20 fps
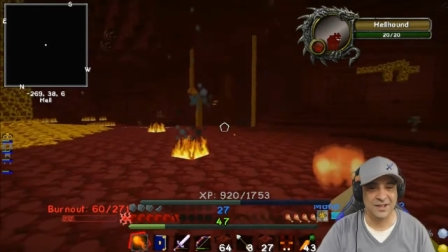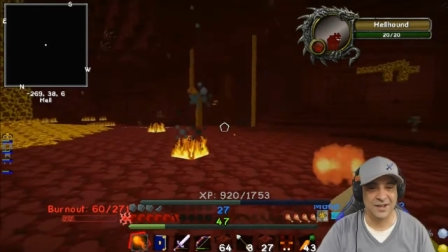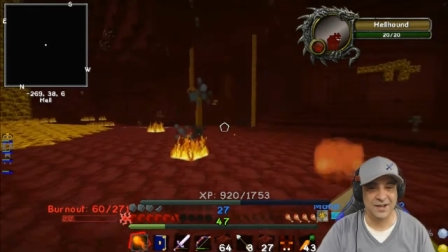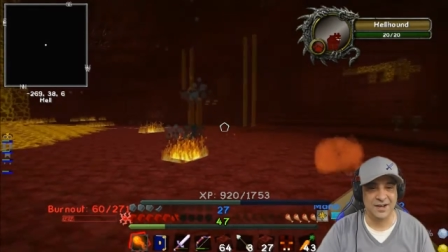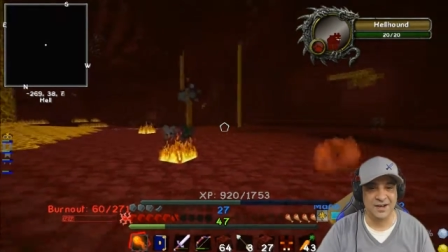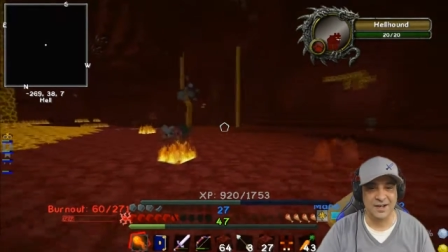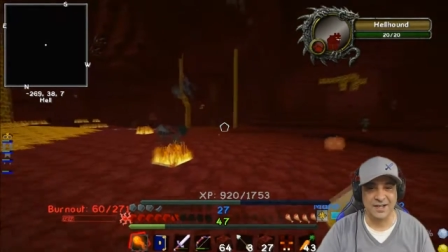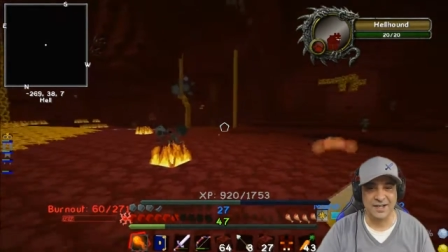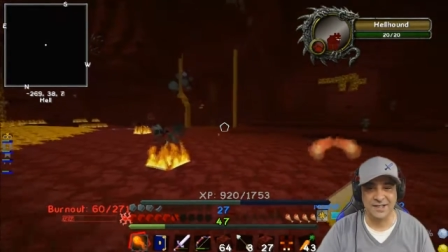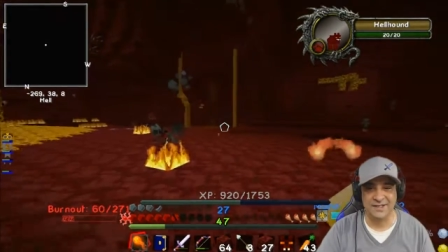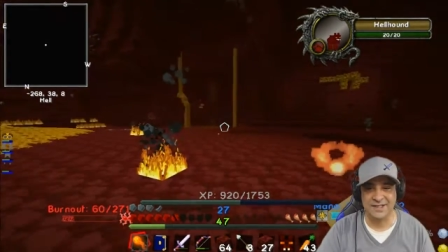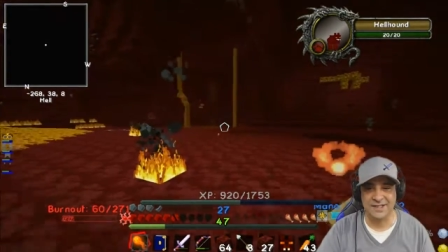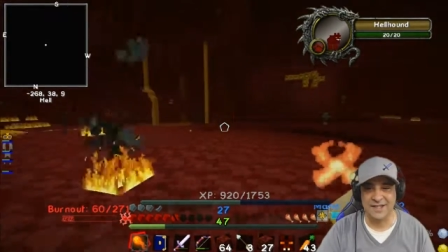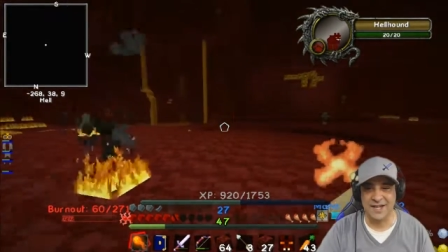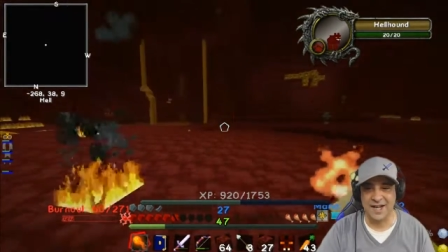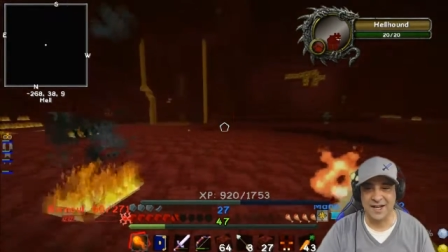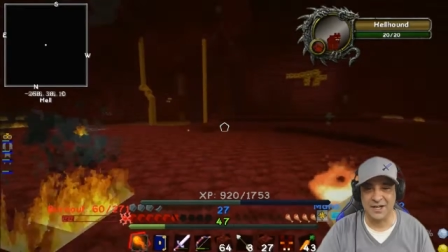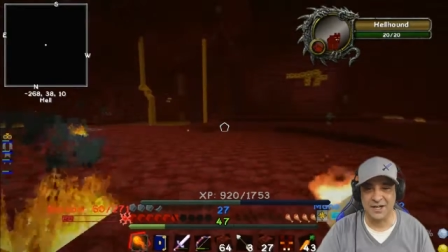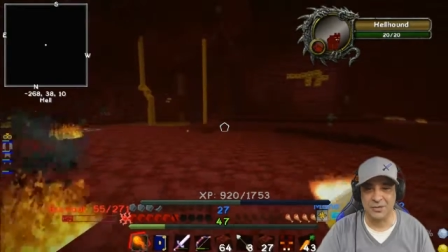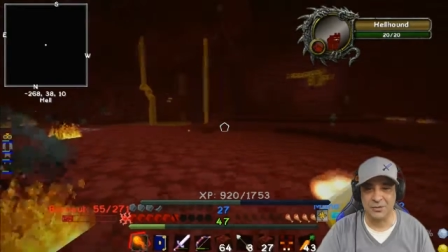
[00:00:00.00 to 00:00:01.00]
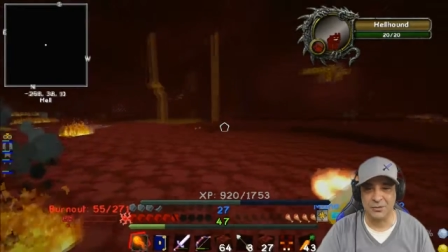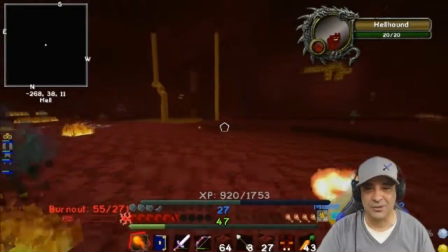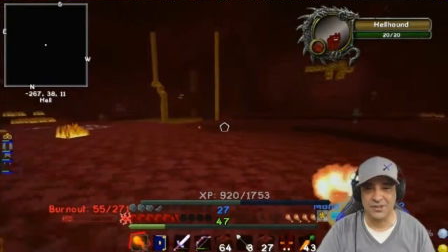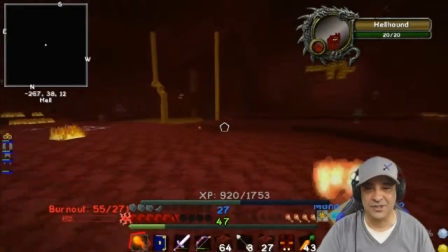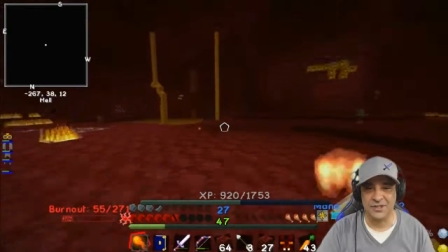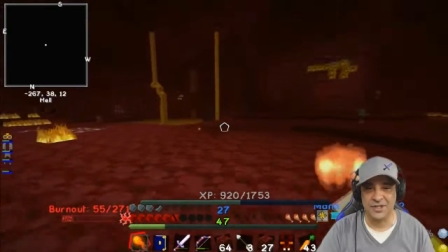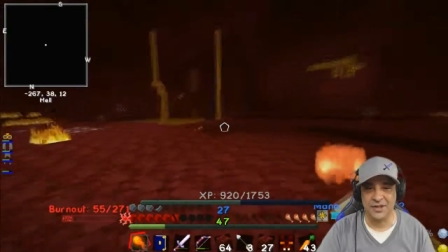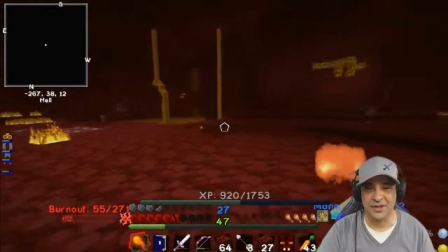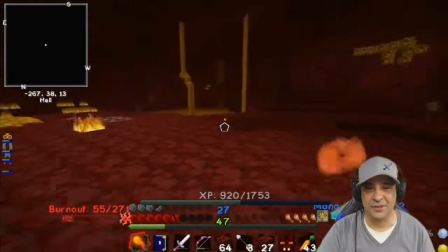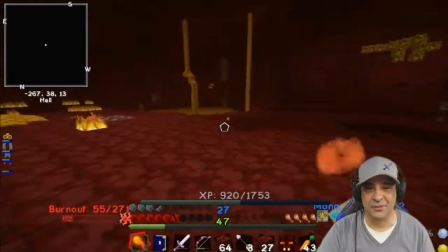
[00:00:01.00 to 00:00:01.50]
Alright, let's get out of here. Where'd
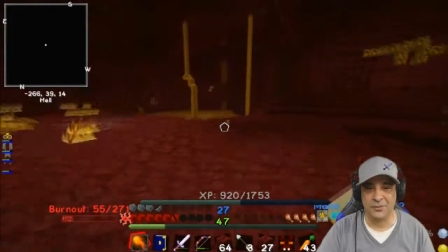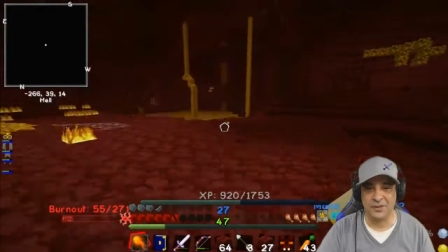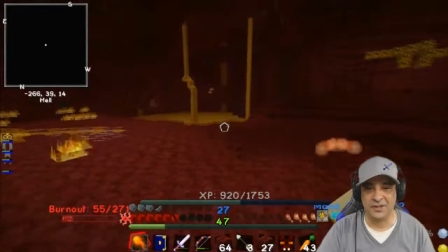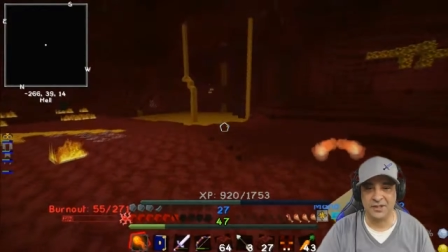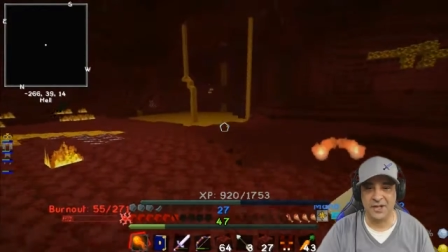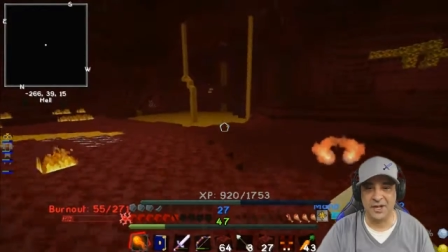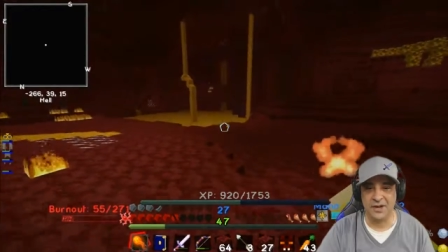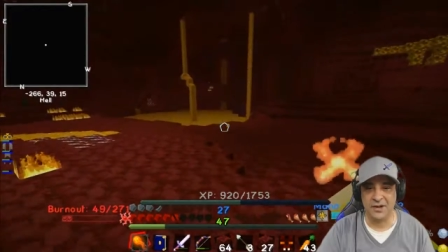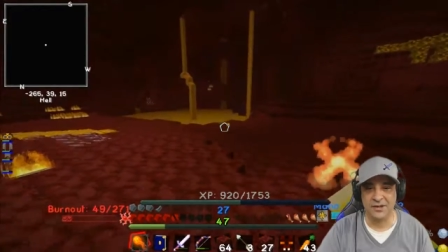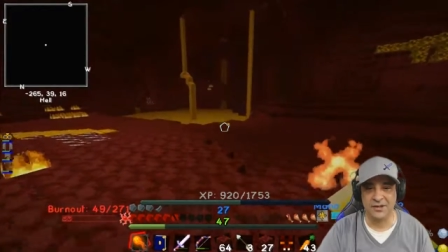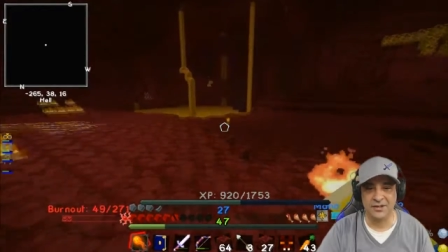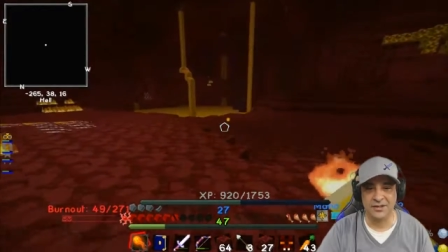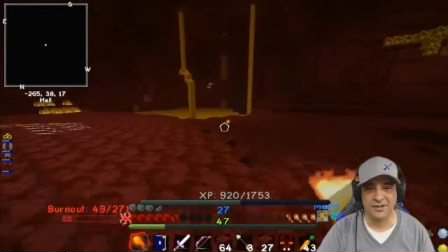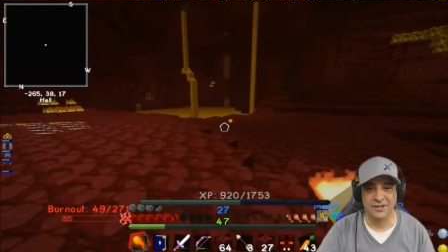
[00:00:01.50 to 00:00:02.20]
the other one go?